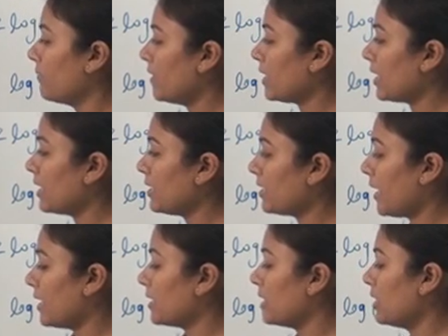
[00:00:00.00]
we can
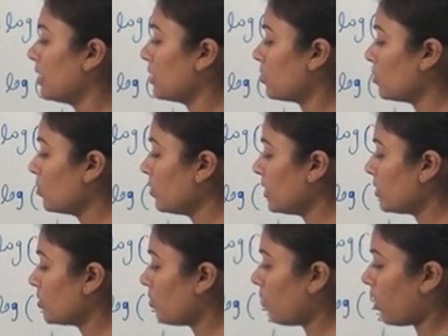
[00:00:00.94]
write 2
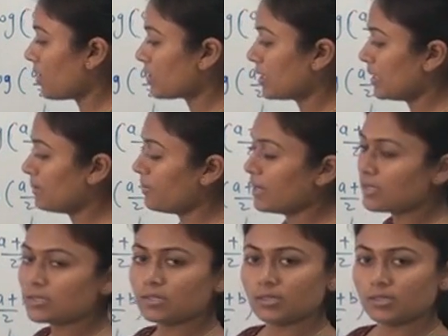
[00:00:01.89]
into log 3
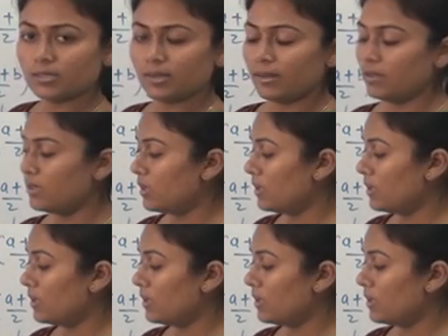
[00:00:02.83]
base 10.